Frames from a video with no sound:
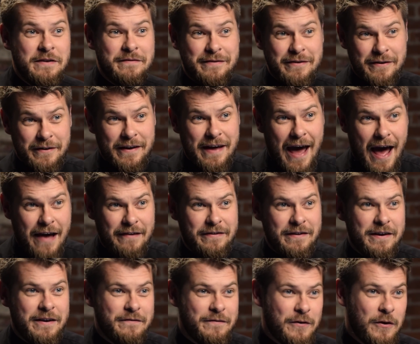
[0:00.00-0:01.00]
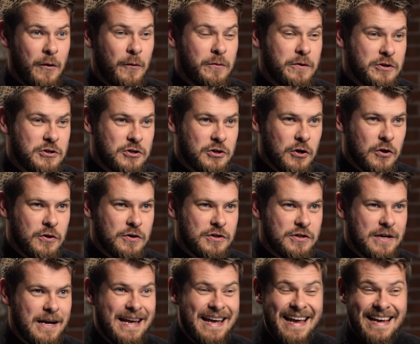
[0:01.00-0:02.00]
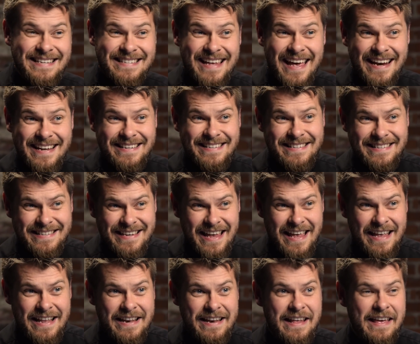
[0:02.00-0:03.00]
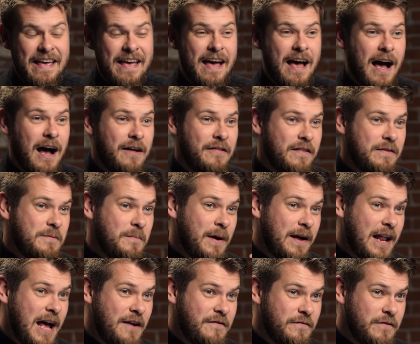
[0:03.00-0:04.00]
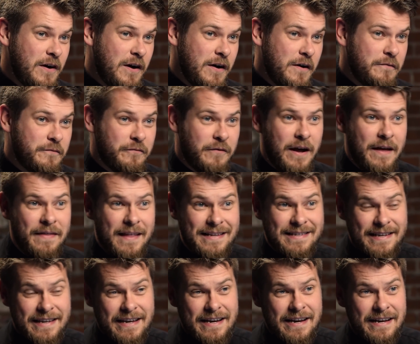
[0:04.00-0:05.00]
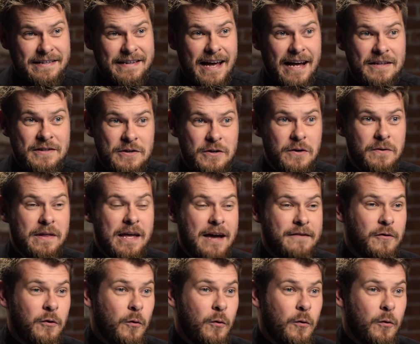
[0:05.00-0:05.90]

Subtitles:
if they're a Catholic, if they're going to church. Is that a sin? They might have a friend that's getting a tattoo and they have a